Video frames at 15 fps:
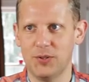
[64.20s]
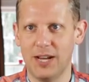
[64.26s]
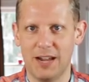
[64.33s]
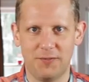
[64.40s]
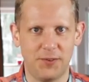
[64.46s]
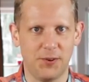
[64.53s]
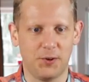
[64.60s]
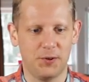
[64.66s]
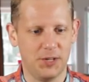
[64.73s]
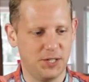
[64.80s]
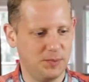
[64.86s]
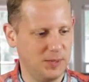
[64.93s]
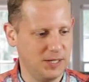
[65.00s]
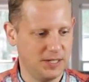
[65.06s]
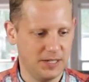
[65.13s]
and after
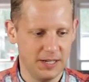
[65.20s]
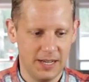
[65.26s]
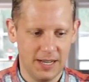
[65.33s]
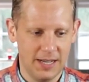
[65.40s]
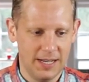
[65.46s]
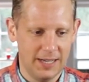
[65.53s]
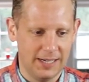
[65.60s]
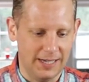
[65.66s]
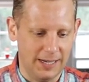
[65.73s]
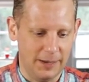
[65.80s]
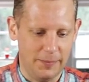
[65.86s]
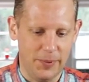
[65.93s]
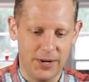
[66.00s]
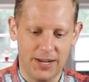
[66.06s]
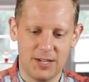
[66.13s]
Christmas. Uh,
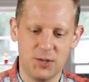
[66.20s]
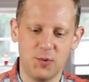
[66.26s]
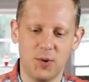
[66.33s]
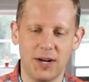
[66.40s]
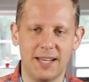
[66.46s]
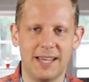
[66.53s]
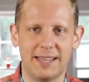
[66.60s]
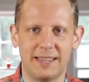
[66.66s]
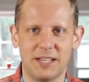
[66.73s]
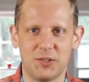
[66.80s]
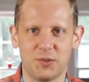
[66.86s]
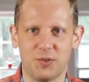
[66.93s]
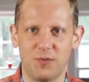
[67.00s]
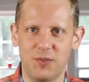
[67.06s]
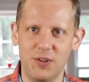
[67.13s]
but I do want to get
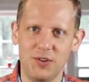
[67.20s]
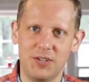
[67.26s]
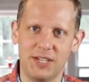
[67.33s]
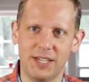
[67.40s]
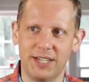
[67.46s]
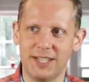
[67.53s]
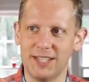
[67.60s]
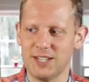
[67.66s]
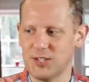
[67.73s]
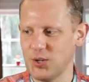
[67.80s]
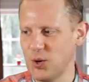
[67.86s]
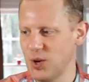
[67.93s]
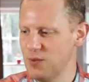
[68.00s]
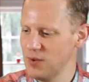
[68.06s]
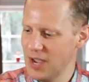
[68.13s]
this review done.
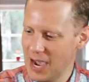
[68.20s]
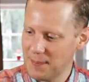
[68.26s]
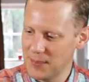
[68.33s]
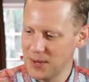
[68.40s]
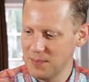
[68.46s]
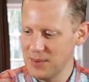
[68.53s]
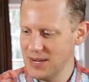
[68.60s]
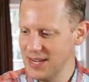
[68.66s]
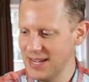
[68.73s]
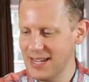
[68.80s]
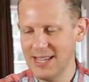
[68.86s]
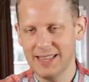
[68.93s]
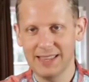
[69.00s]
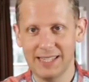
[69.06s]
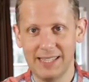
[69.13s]
So if you happen to be
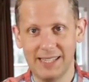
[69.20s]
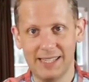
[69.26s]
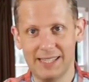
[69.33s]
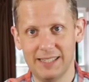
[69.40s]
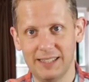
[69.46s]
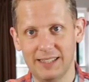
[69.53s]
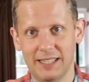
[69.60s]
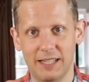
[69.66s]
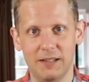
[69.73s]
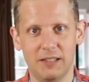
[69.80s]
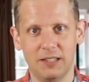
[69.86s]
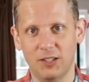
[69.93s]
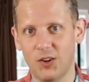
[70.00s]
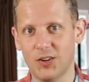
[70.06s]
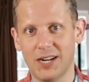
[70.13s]
in the, the
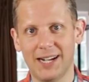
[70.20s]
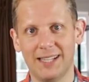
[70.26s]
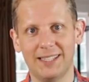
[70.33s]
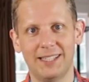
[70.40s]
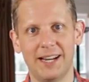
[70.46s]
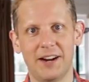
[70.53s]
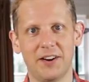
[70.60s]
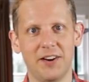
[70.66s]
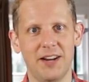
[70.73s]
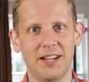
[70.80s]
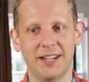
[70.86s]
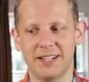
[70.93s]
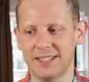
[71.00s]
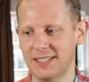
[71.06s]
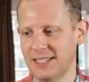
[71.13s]
Long Island
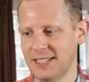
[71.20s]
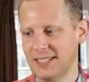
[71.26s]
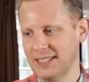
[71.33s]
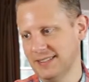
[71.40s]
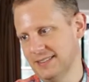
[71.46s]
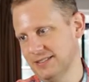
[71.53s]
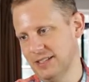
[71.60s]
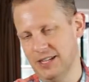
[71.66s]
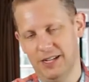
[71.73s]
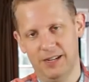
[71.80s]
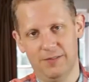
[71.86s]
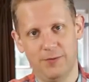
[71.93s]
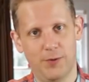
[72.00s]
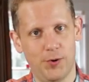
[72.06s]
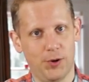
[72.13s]
area, uh,
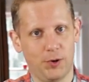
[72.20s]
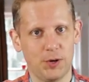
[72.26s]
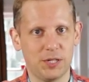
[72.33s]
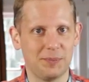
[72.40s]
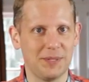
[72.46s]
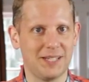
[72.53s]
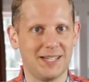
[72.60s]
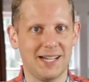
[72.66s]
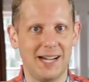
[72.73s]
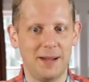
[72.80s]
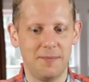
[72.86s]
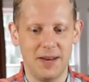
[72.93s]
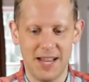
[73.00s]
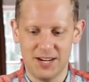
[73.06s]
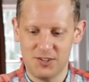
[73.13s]
for Christmas
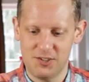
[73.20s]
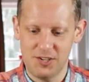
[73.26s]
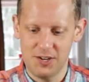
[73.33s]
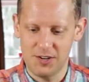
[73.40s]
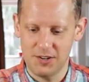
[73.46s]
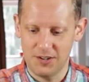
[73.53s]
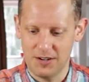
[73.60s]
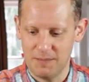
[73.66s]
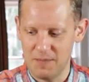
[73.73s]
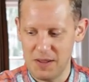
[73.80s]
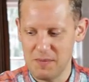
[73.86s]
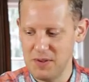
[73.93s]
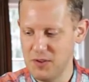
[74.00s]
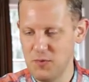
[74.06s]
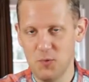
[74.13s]
time next year, and
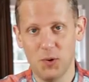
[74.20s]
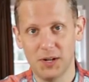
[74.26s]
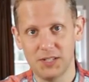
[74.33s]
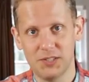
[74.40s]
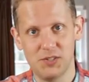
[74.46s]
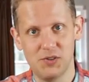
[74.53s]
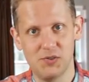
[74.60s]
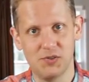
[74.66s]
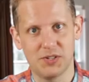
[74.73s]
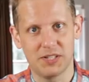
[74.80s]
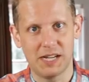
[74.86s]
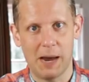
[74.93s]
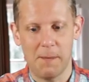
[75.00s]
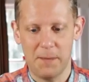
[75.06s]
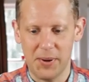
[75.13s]
maybe you want to
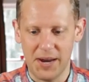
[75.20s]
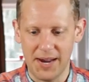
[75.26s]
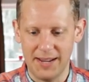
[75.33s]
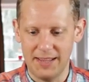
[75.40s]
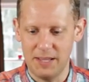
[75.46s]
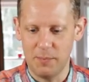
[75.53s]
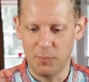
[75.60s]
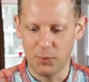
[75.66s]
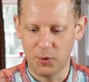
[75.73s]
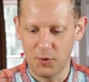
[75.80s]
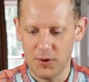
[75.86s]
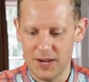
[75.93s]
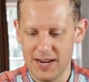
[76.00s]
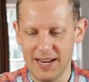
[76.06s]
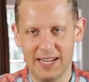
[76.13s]
stop by the
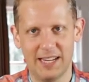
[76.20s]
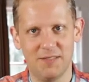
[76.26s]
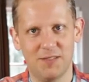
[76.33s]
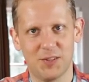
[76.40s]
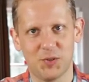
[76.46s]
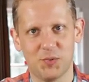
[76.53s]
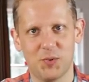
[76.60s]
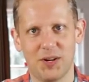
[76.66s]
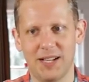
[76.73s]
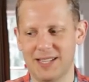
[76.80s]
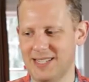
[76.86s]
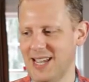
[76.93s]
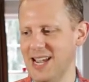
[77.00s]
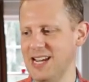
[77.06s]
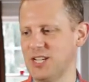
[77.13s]
brewery and give this one a
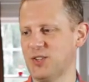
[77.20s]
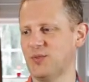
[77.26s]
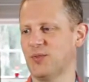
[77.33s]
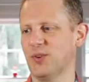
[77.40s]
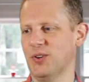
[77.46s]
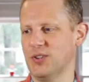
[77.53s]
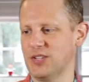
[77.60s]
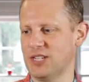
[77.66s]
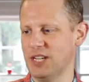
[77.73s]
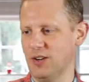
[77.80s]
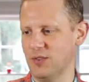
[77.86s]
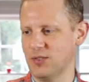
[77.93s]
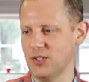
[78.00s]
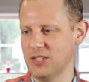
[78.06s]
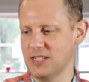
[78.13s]
taste for
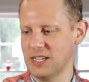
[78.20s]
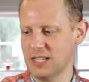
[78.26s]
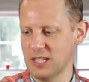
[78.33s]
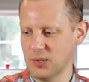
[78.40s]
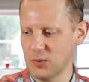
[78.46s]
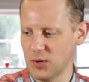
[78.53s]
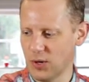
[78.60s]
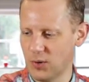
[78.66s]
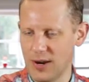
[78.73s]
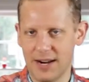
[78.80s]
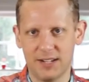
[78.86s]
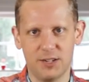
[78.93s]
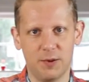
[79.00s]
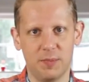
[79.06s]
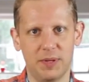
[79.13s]
yourself. So let's get this one
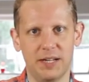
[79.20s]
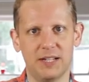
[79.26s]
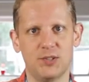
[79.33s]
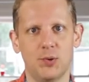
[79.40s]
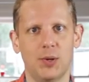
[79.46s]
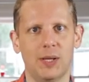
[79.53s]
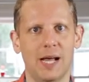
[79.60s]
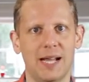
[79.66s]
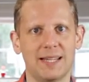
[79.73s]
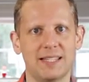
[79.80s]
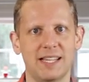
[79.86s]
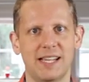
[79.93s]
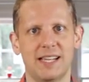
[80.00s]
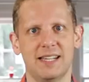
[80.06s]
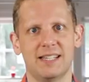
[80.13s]
cracked open into a glass
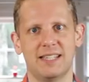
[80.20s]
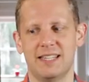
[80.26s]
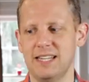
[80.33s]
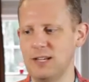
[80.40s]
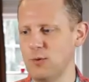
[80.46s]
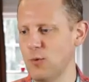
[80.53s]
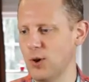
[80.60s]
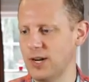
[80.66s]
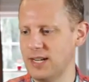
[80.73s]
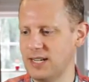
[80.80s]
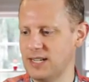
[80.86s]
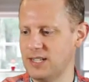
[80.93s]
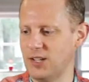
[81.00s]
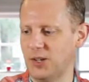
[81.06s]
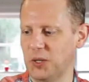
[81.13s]
and see what it
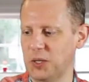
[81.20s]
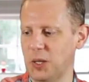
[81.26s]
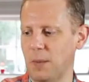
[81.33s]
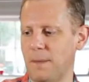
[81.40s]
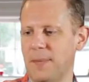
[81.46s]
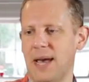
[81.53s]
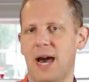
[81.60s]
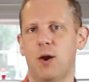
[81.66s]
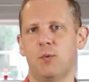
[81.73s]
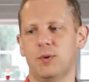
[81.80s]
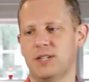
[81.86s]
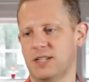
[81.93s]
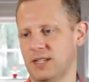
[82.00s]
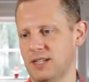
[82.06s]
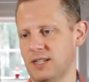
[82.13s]
is all
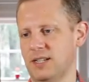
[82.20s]
about.